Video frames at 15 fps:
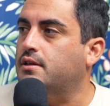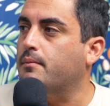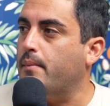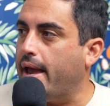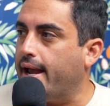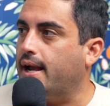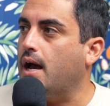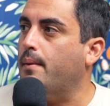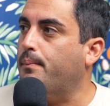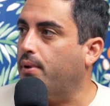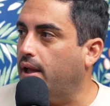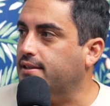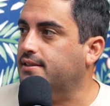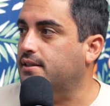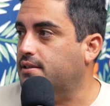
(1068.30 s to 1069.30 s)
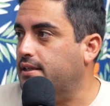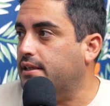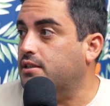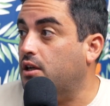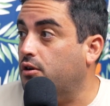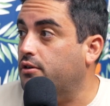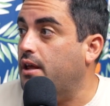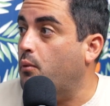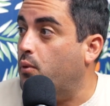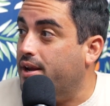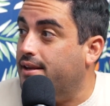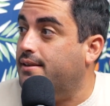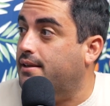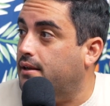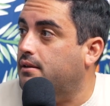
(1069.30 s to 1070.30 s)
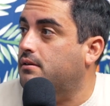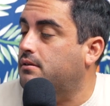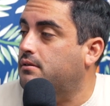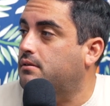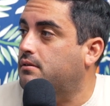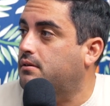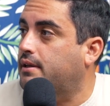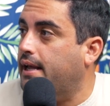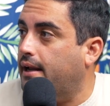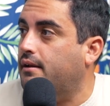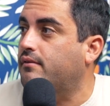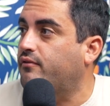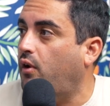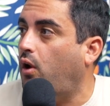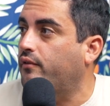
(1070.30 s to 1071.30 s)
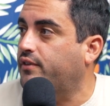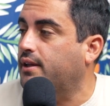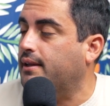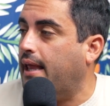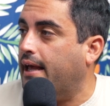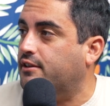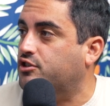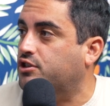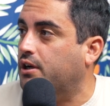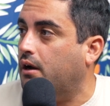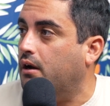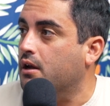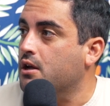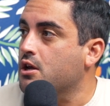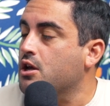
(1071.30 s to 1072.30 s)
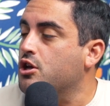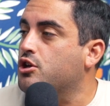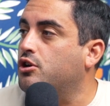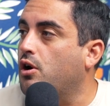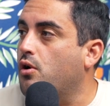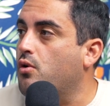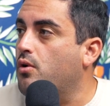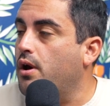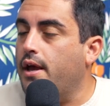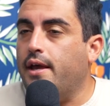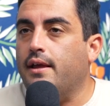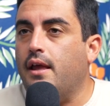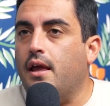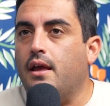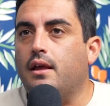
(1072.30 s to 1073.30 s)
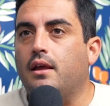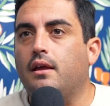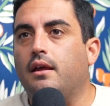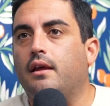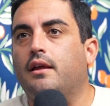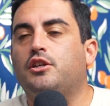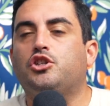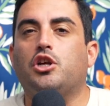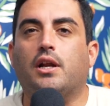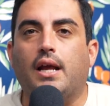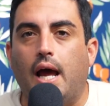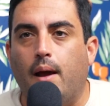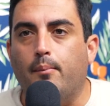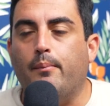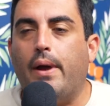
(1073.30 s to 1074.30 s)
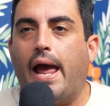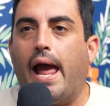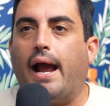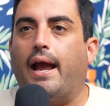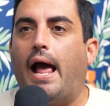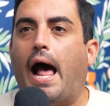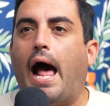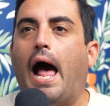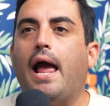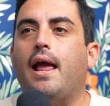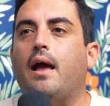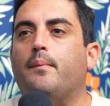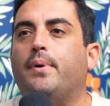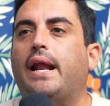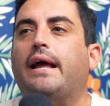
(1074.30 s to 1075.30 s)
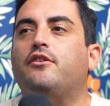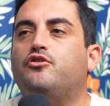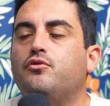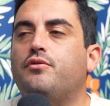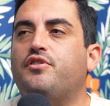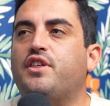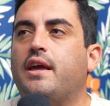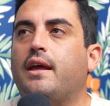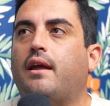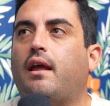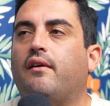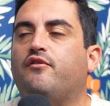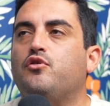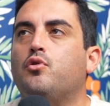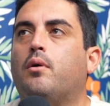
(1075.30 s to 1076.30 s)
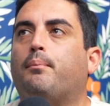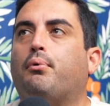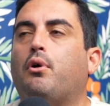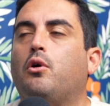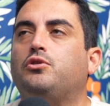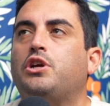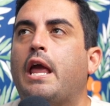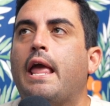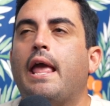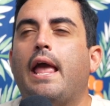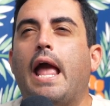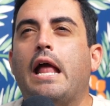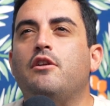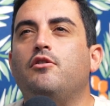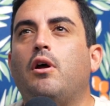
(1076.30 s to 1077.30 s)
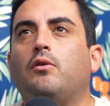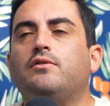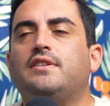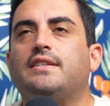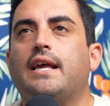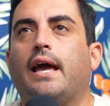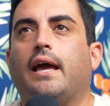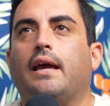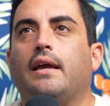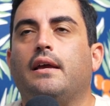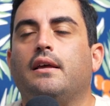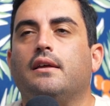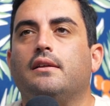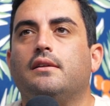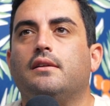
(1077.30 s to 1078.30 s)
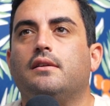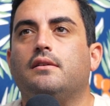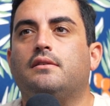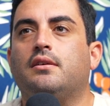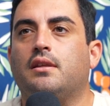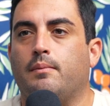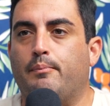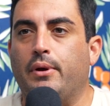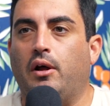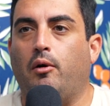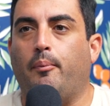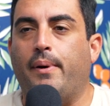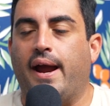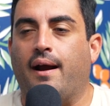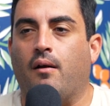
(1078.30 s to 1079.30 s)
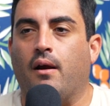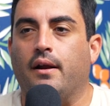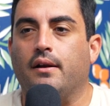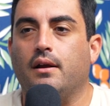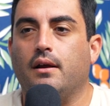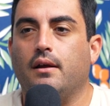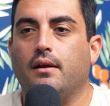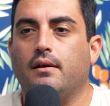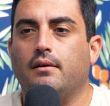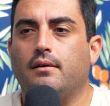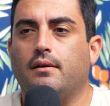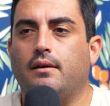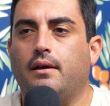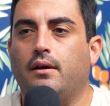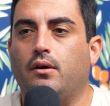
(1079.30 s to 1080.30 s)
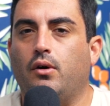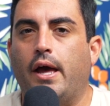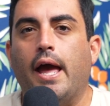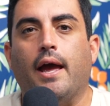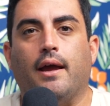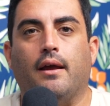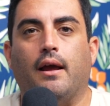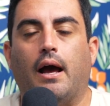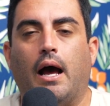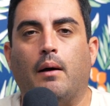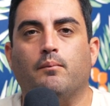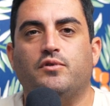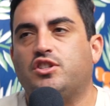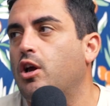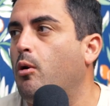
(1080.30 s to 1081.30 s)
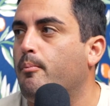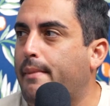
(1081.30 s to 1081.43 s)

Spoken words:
to make up plus the $600 that we didn't get involved in last year. Mm-hmm. It should come back. But I do think if you approach and you don't say to the bill parent, hey, I'm so